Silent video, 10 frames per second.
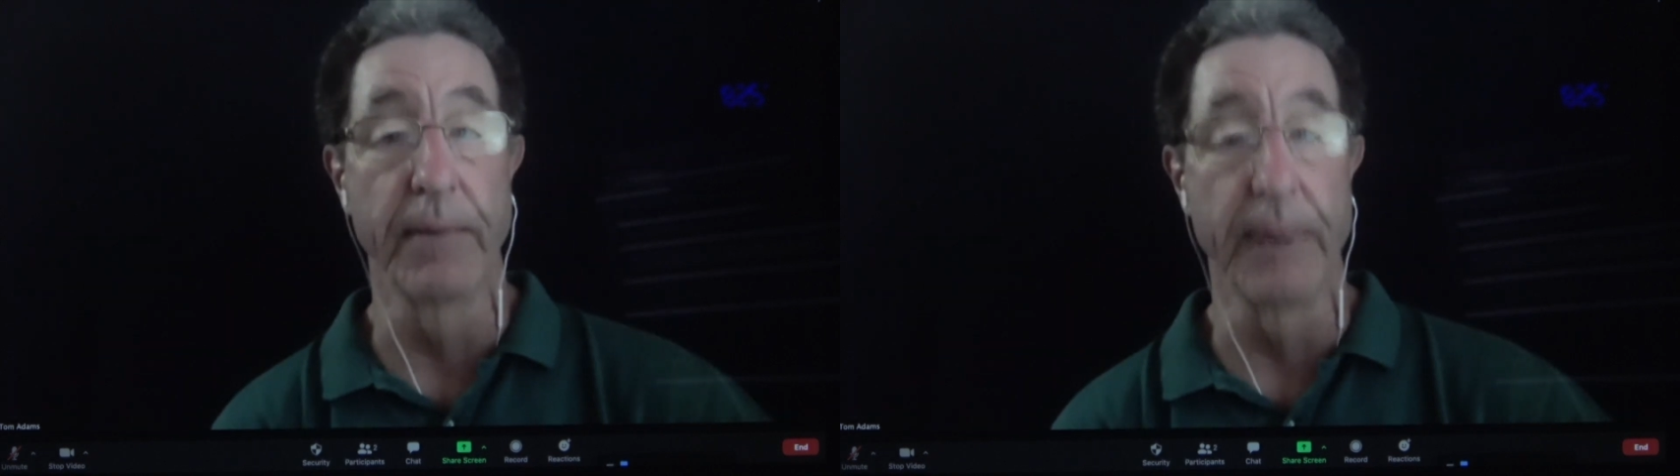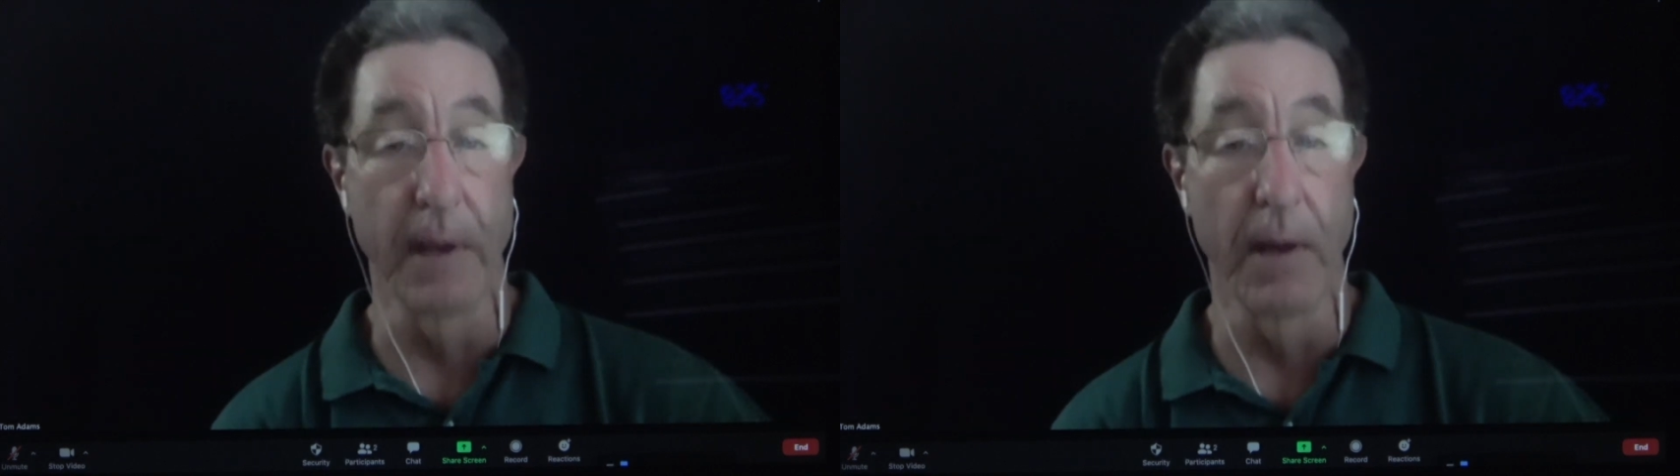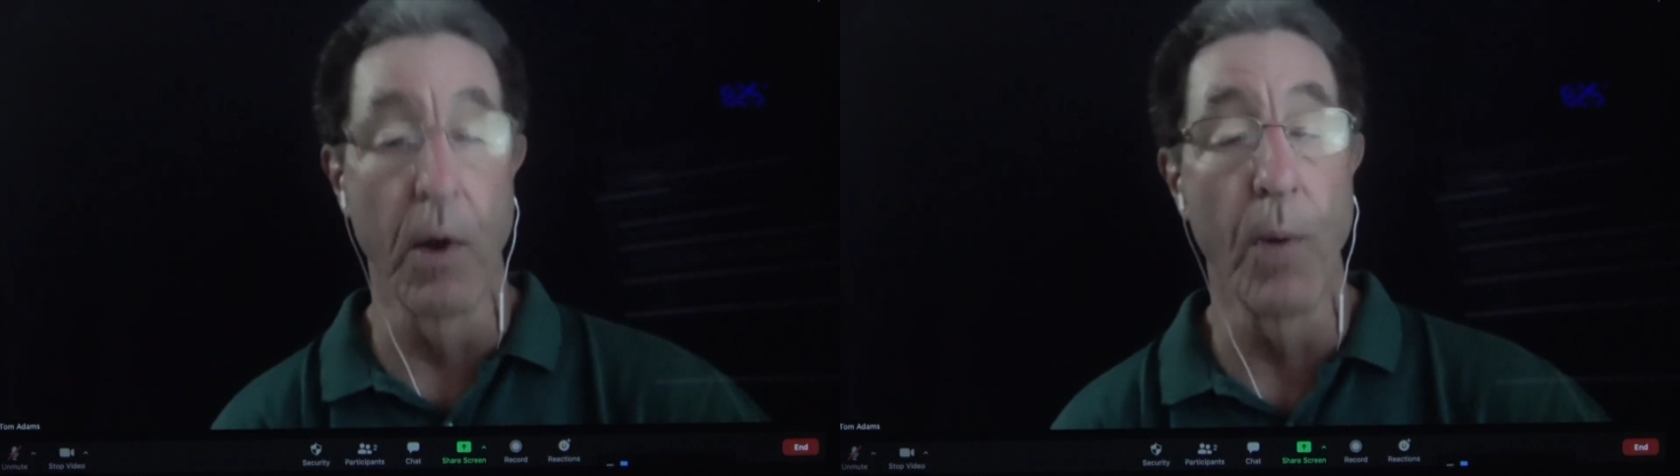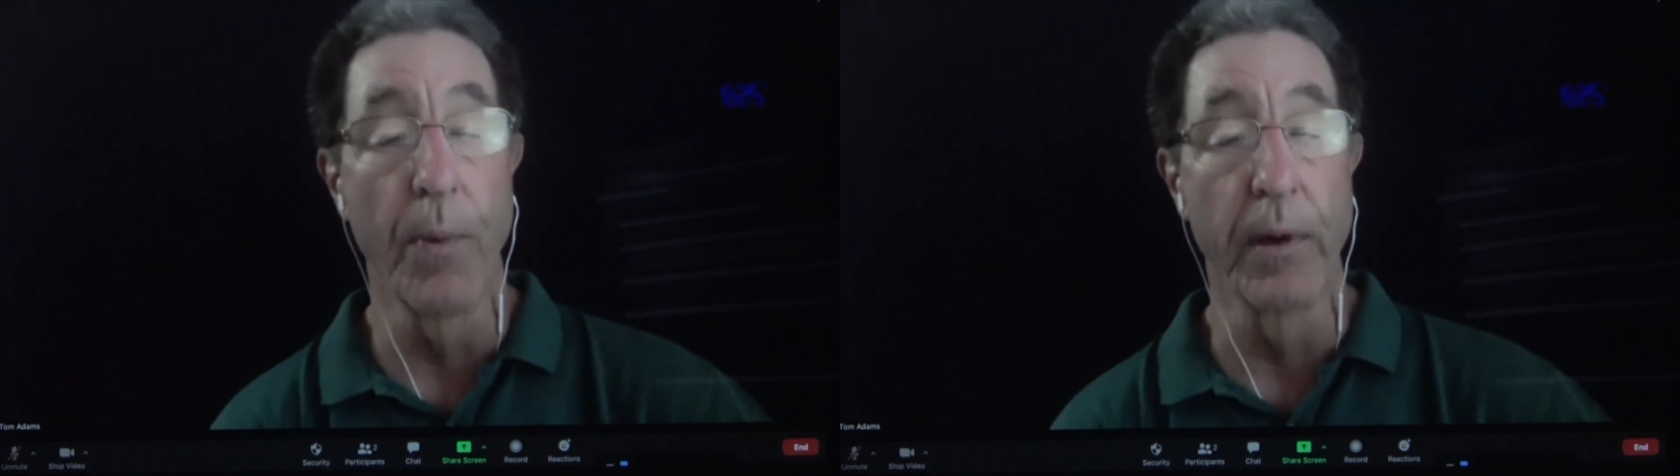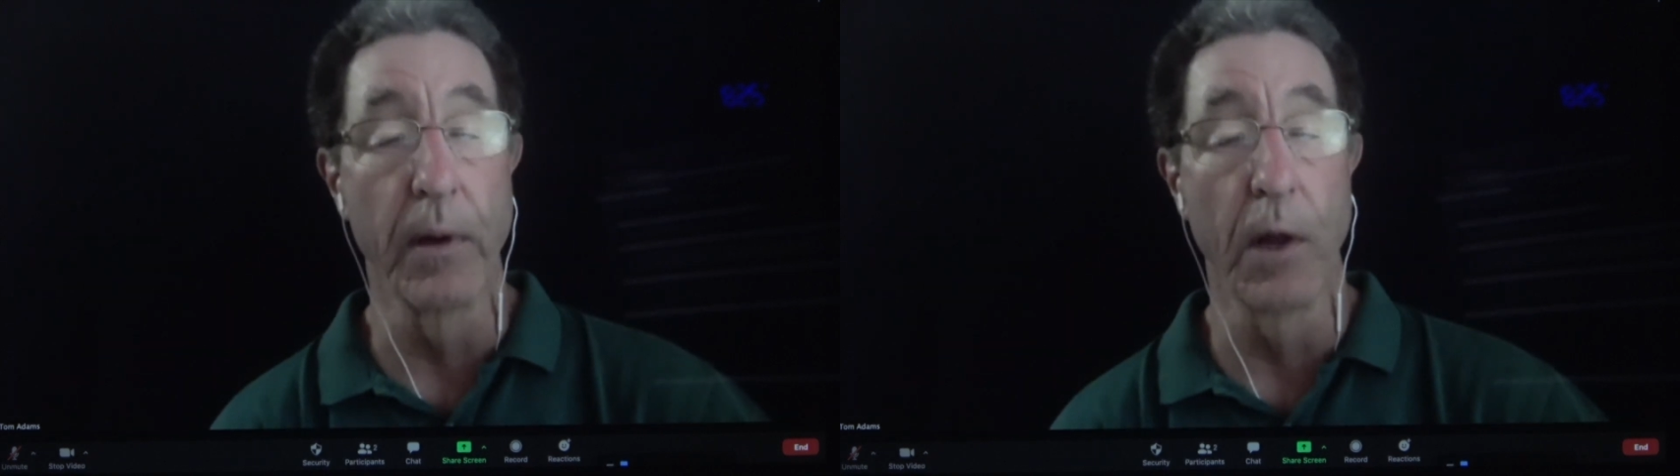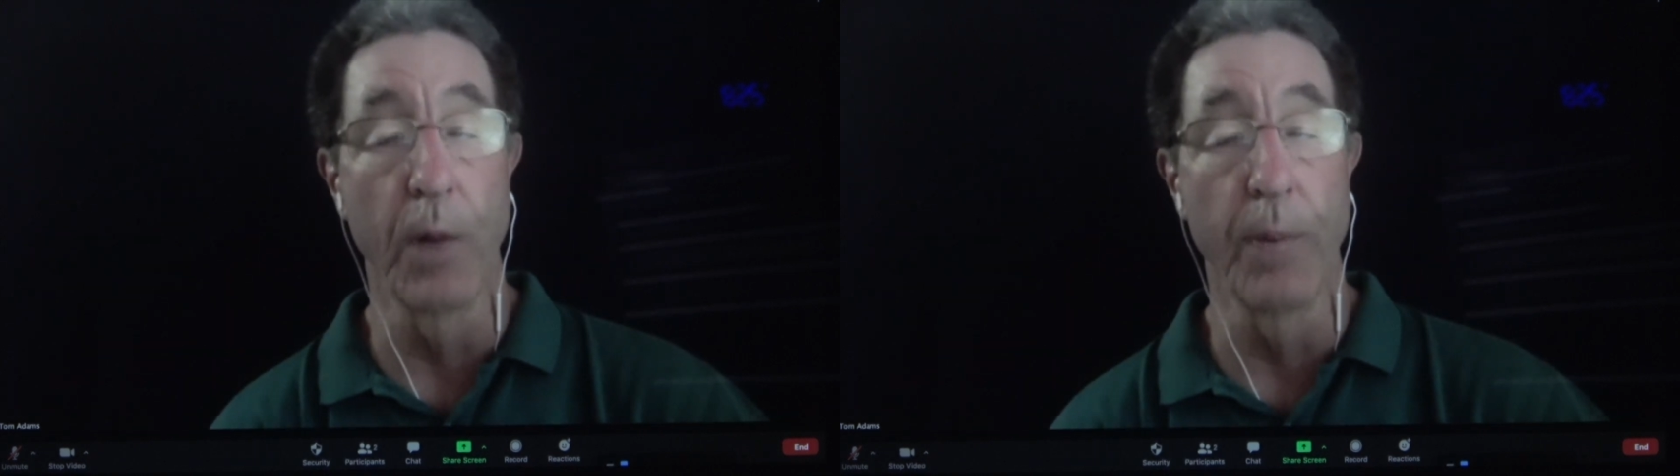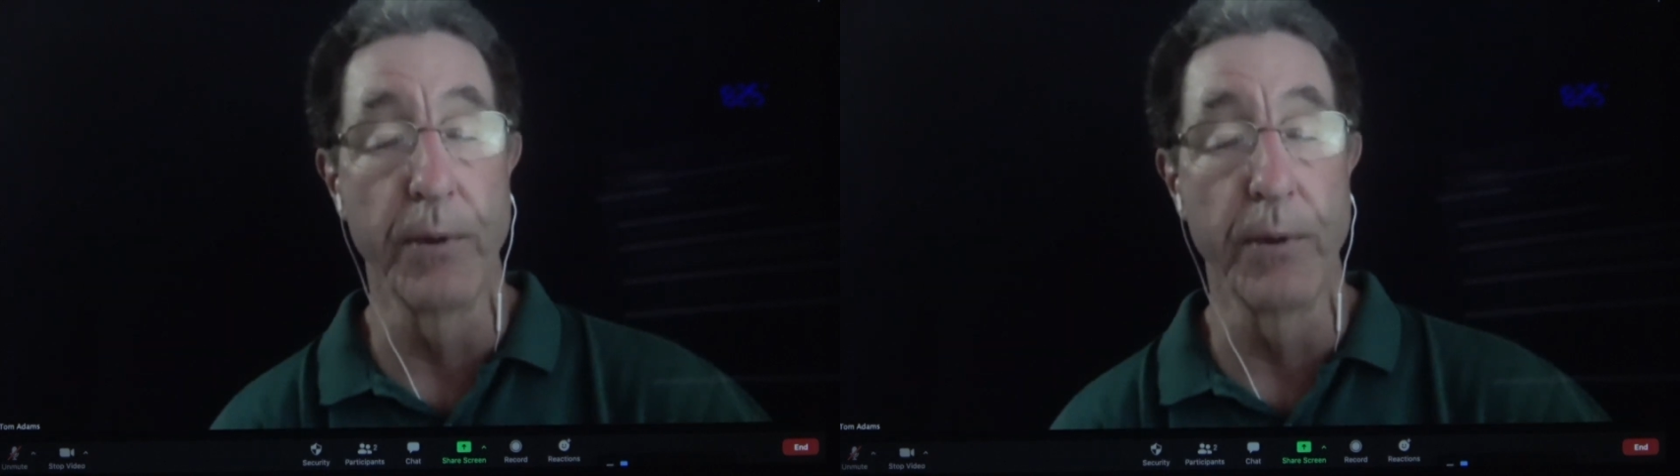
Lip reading: and I hope it'll help